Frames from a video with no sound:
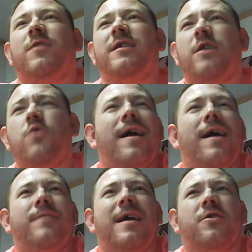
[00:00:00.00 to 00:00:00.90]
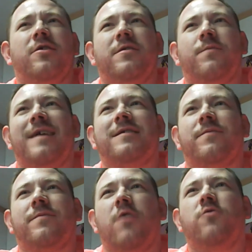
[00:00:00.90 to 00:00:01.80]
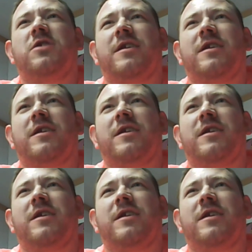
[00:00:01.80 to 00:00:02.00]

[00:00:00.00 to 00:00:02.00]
we do have that good defensive coach,